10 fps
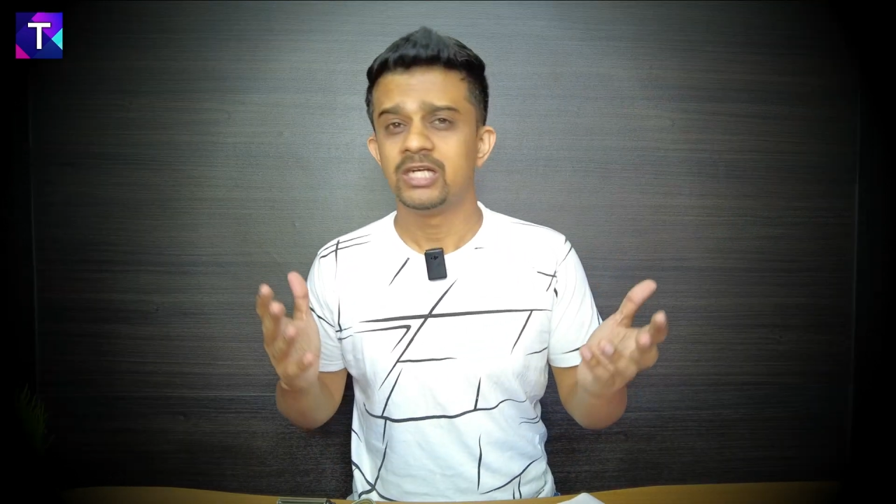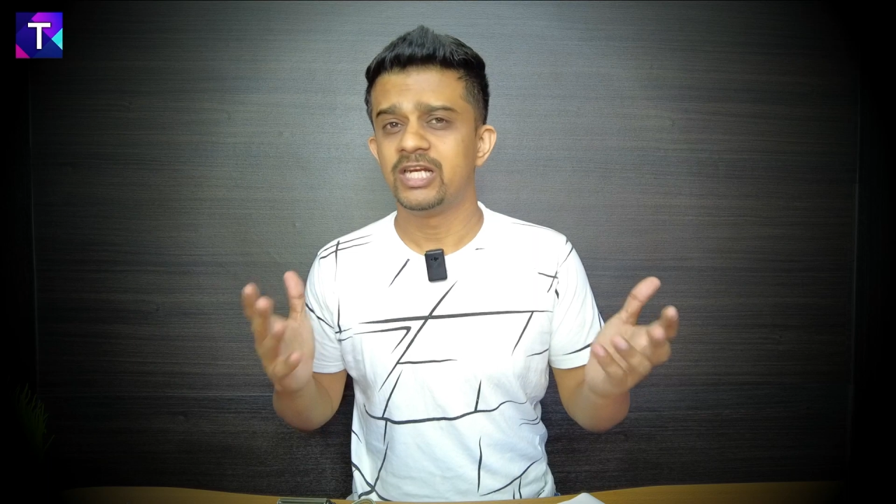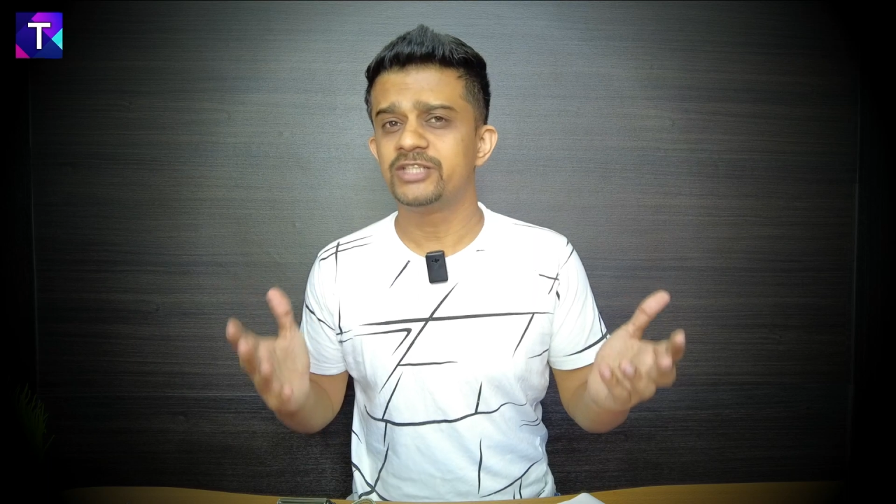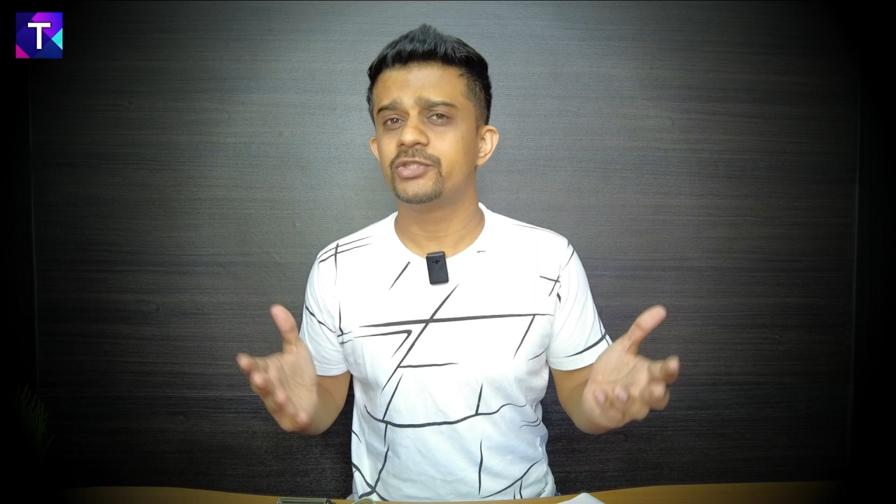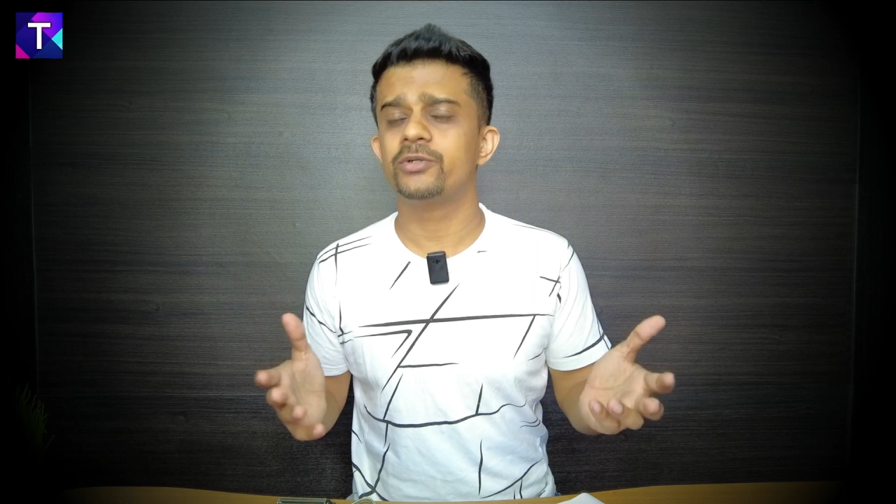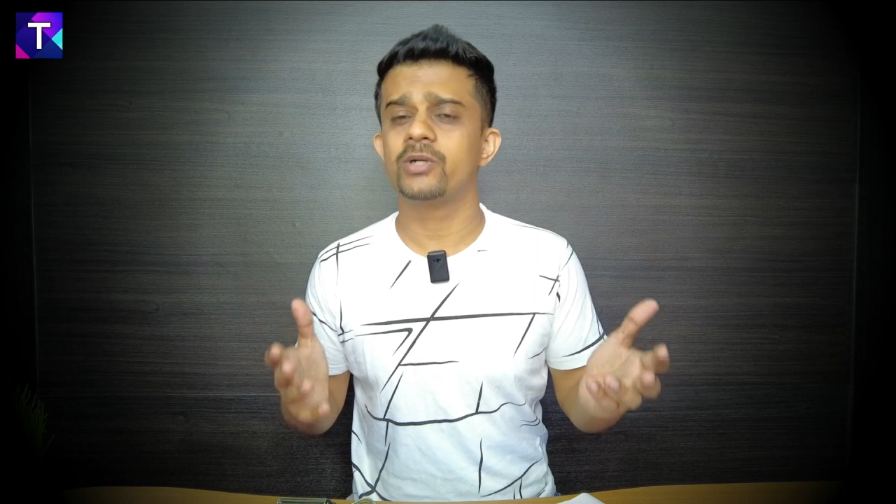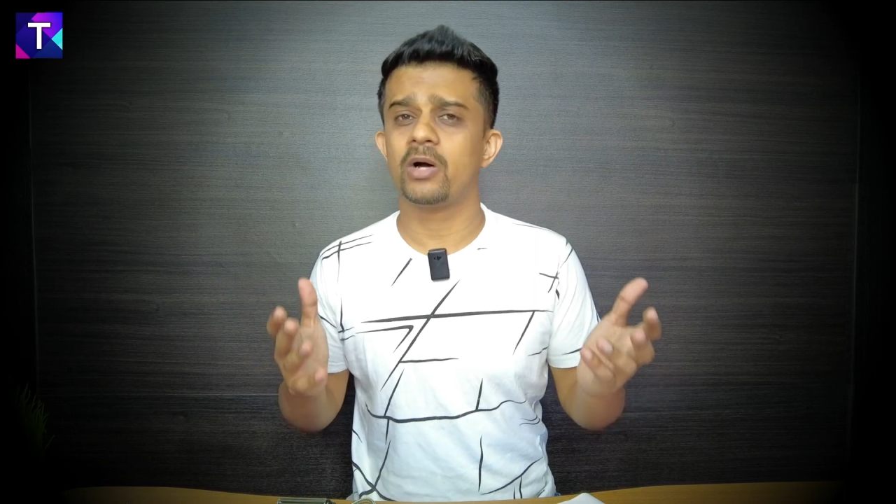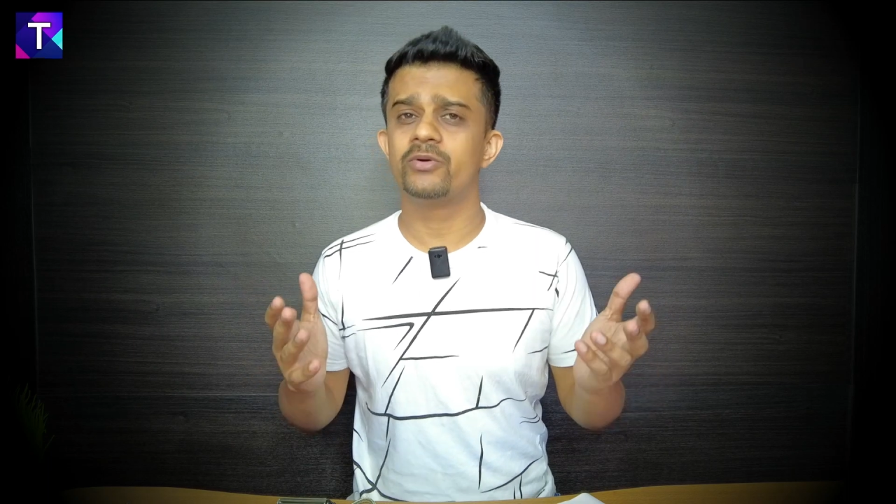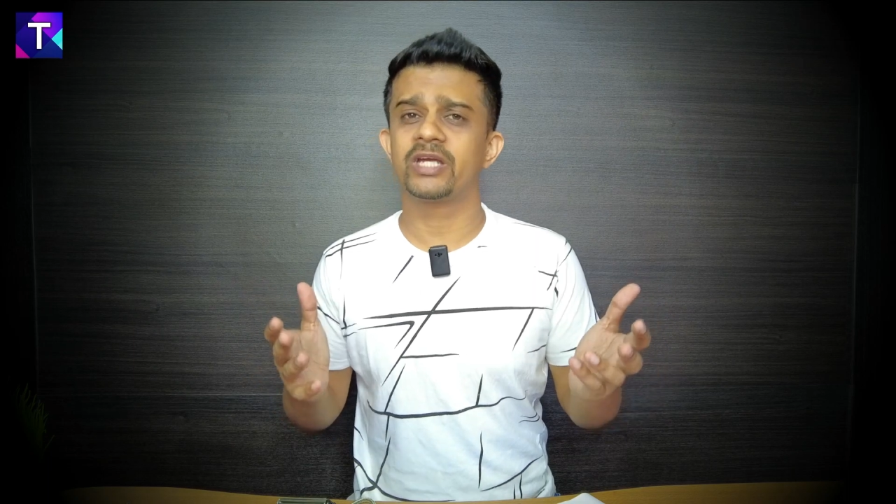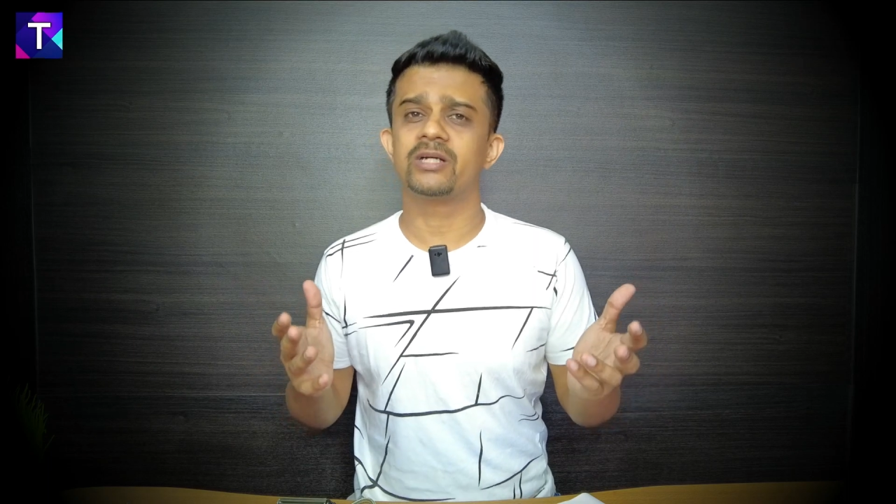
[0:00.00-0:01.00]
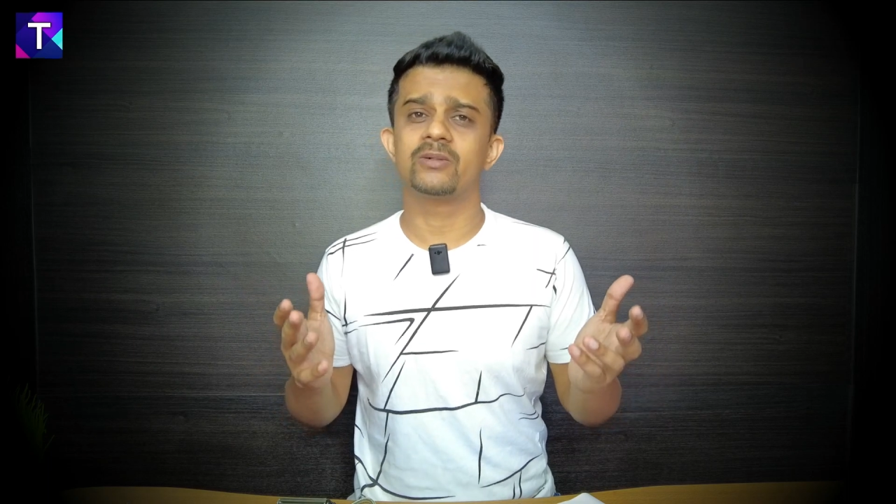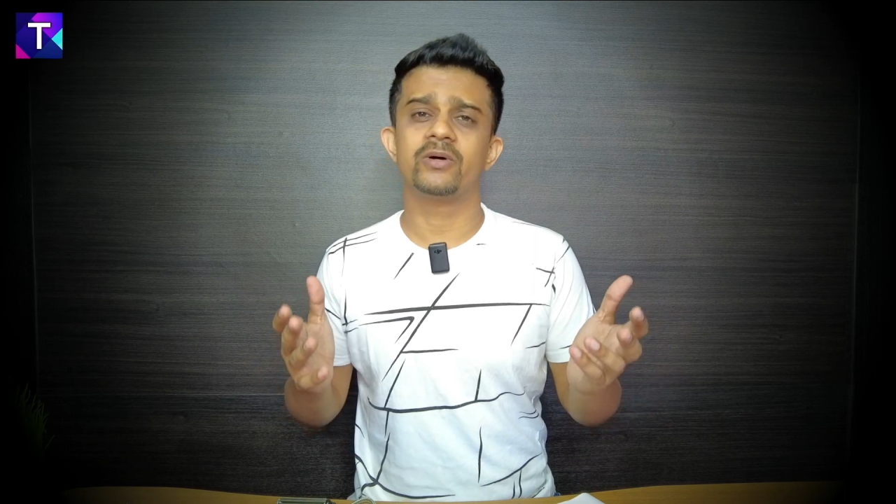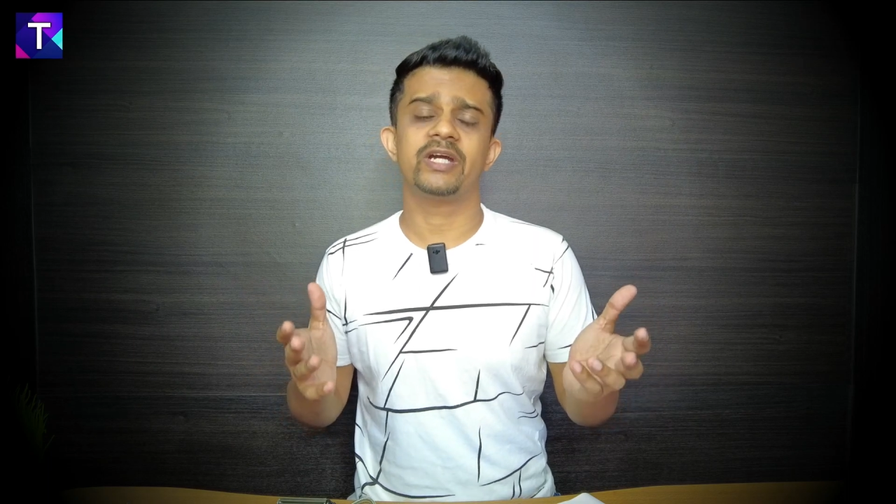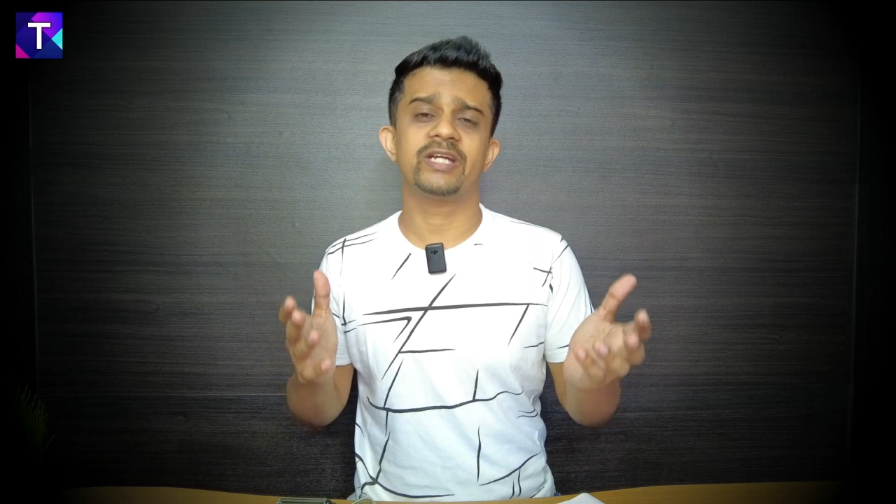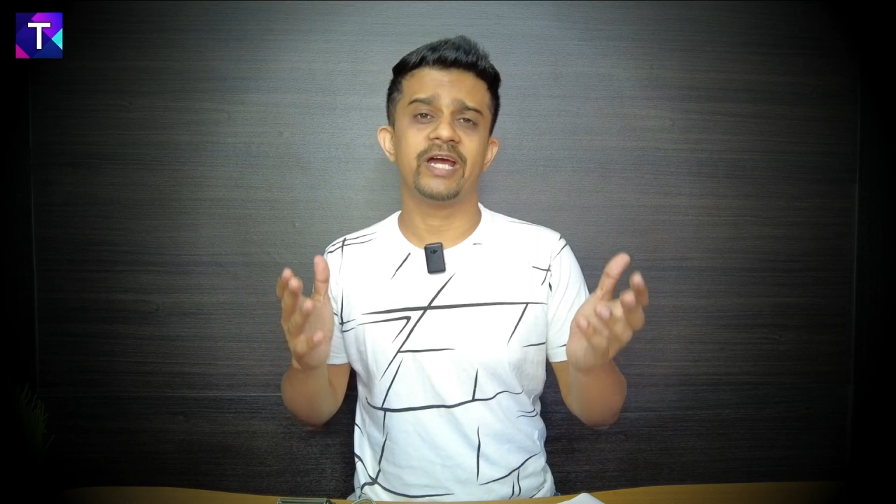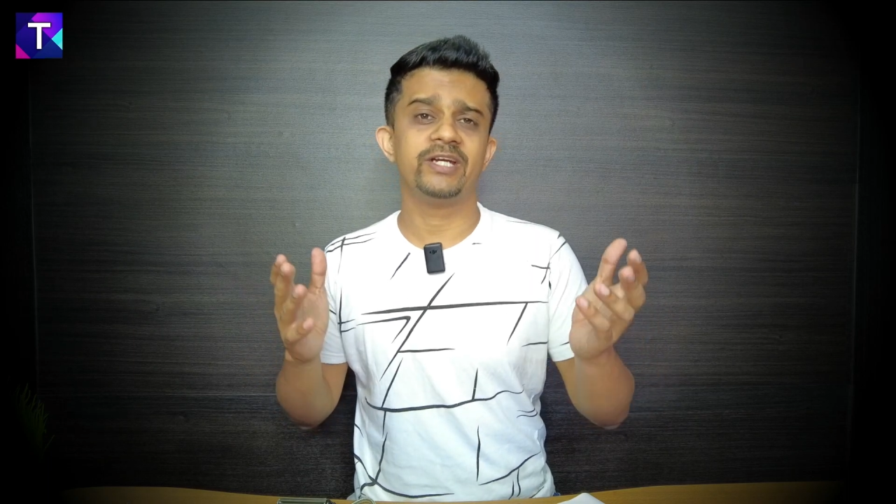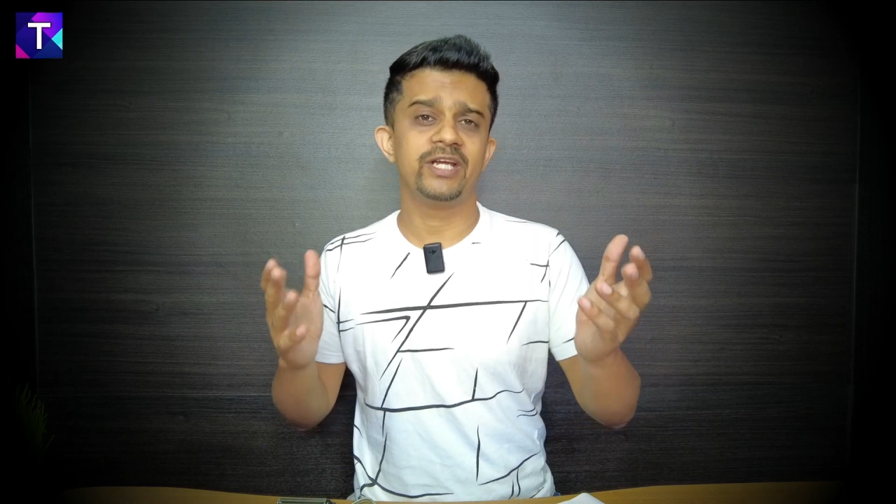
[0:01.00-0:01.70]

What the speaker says: let's show you how you can go ahead and